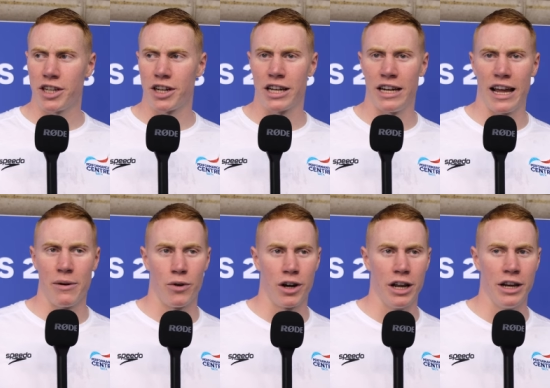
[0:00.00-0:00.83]
Duncan in
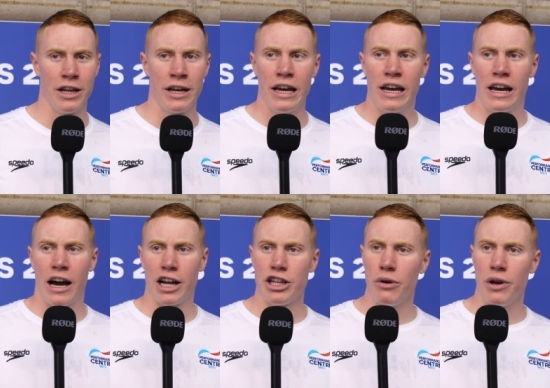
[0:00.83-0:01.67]
lane 1, and
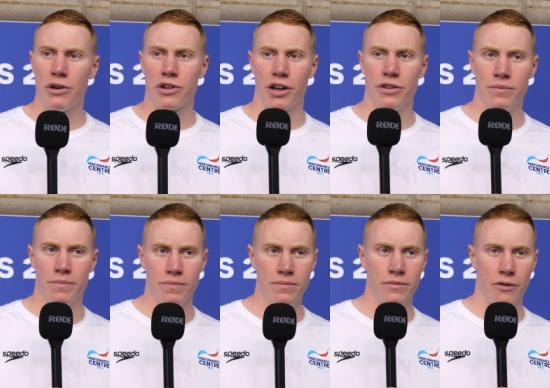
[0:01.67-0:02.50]
I knew he was on
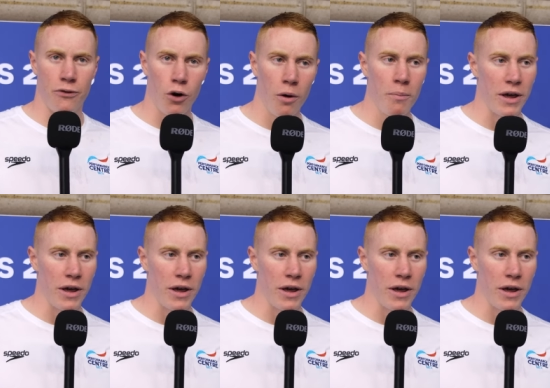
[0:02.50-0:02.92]
form,